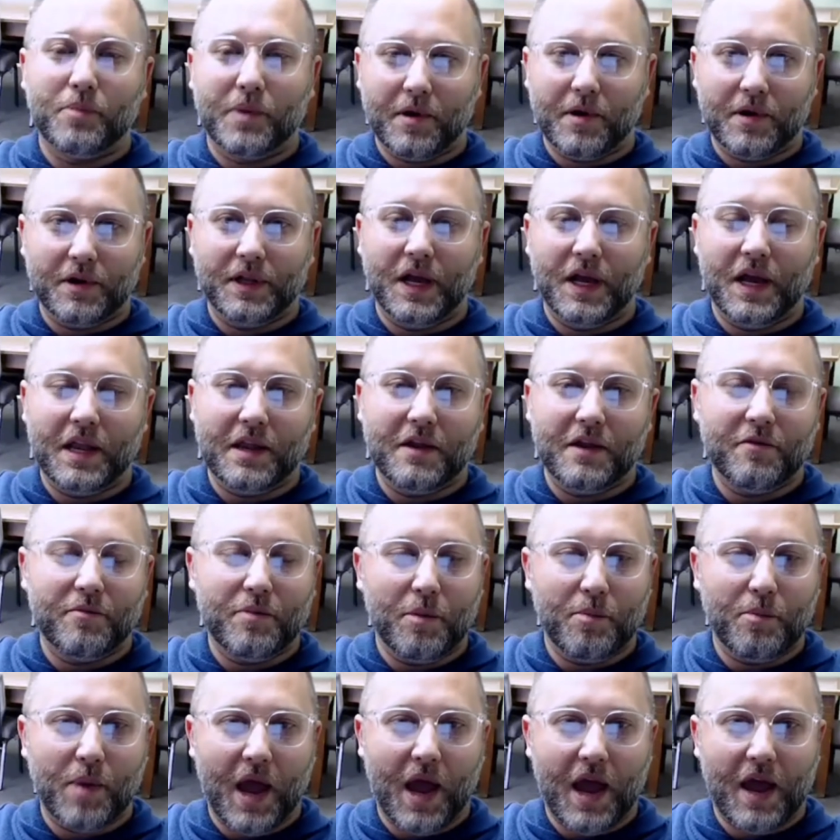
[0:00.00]
certainly, as you've
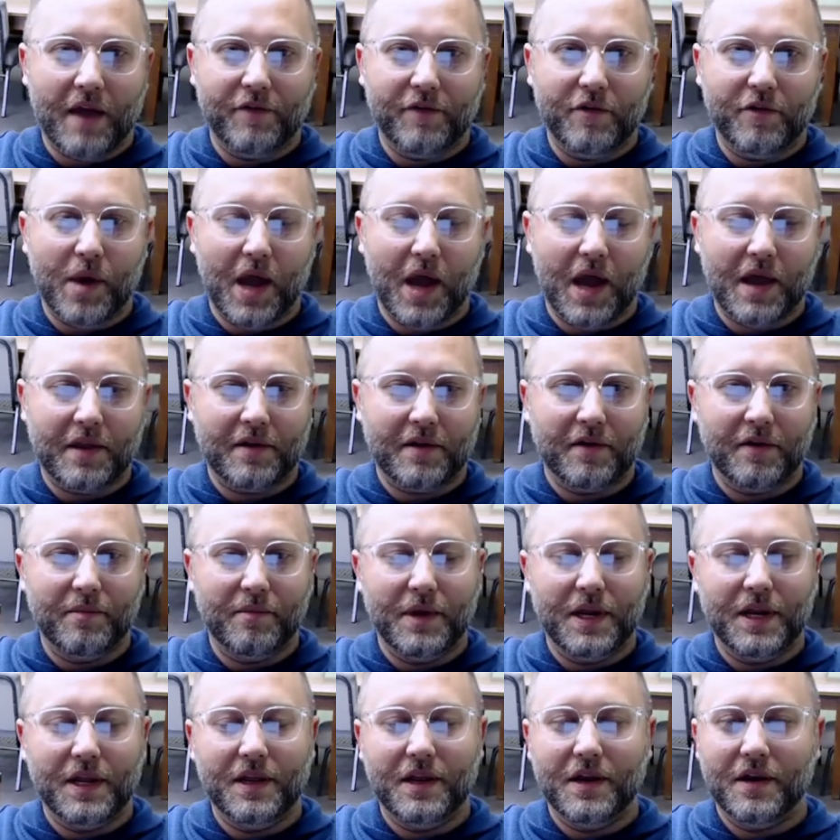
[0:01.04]
been, have you pastored
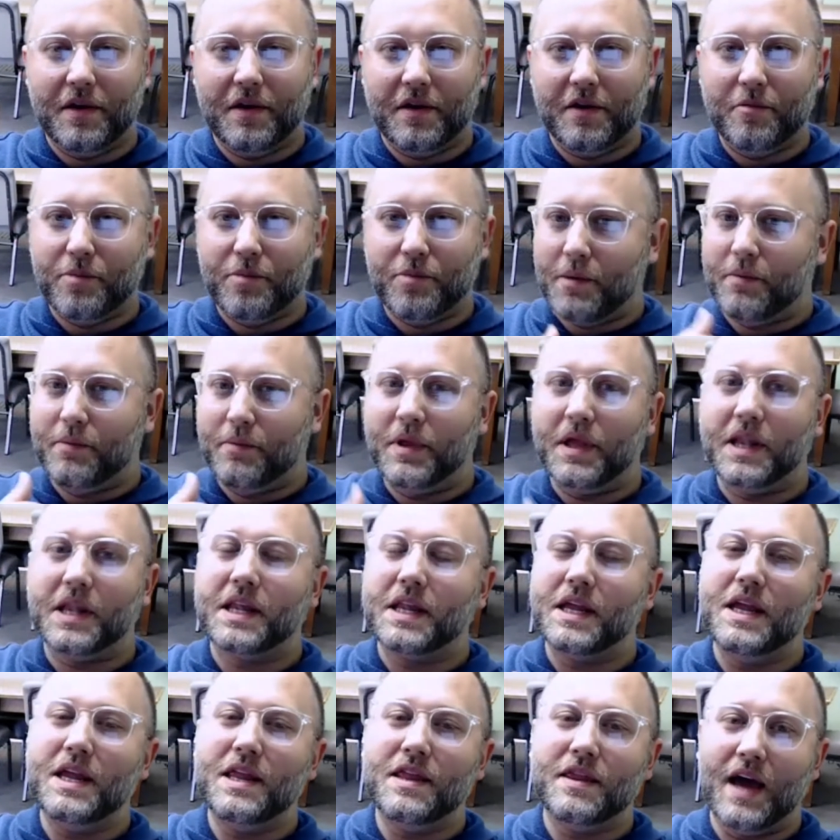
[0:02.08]
many years, you've probably
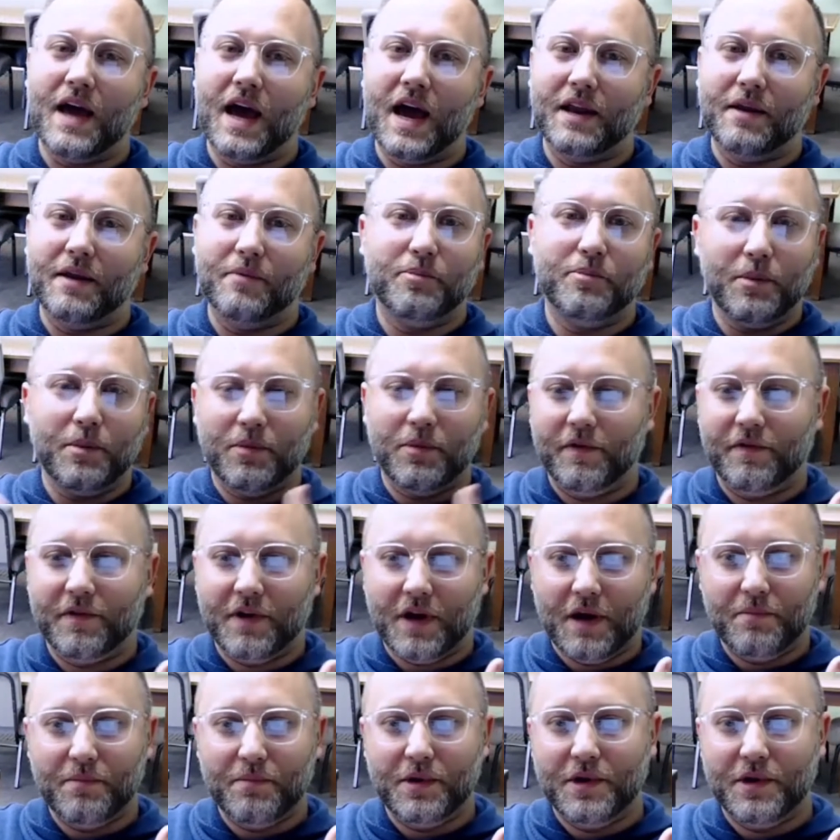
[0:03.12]
seen that, and people have
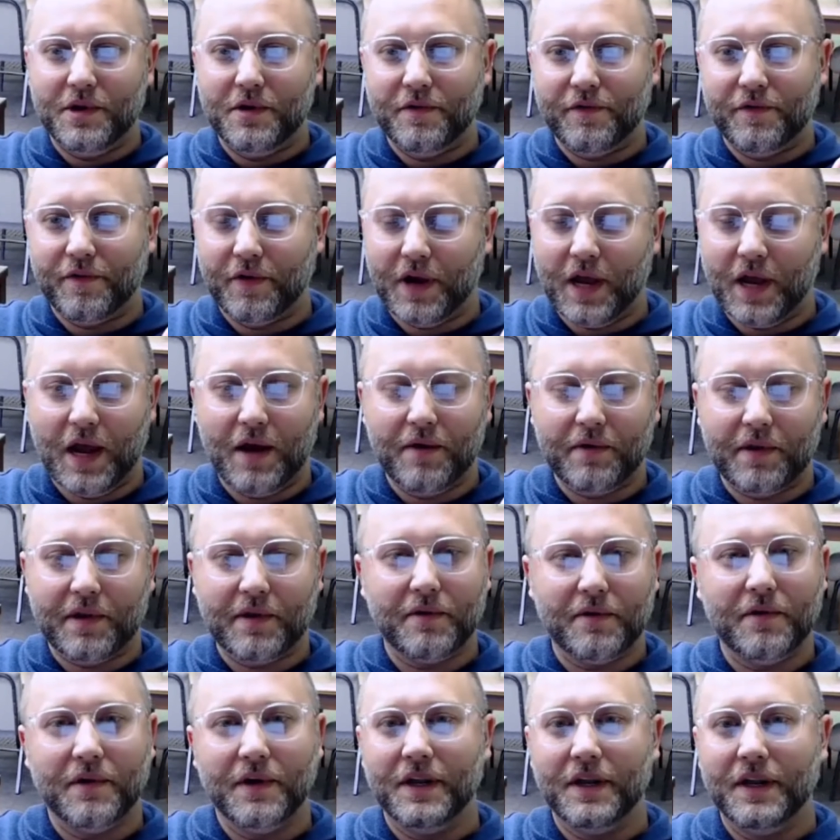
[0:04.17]
come to you for
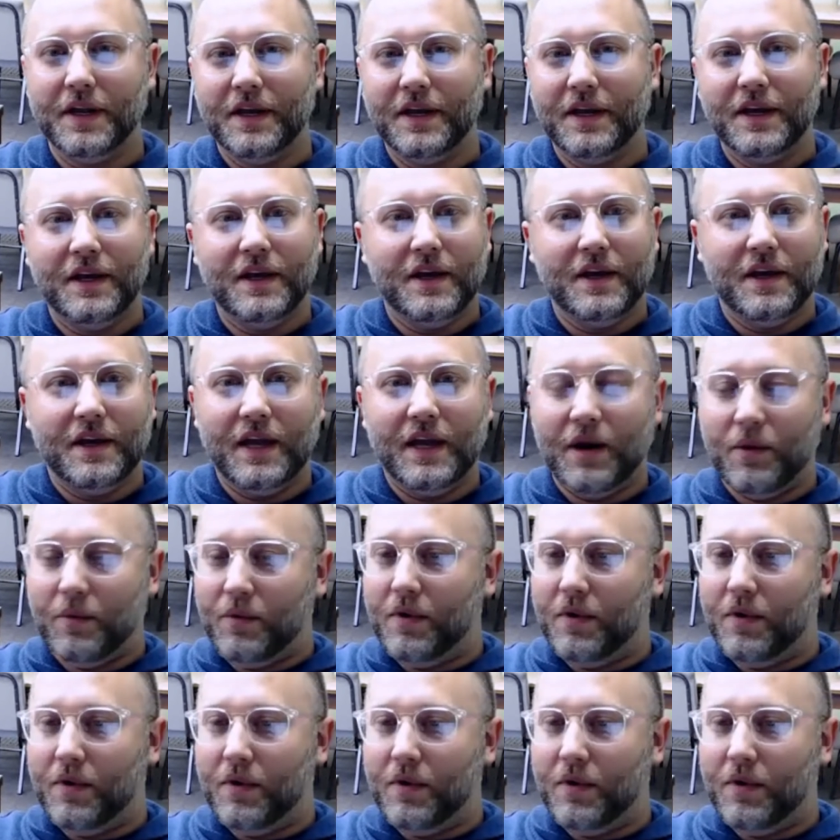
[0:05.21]
counsel and yeah, oh,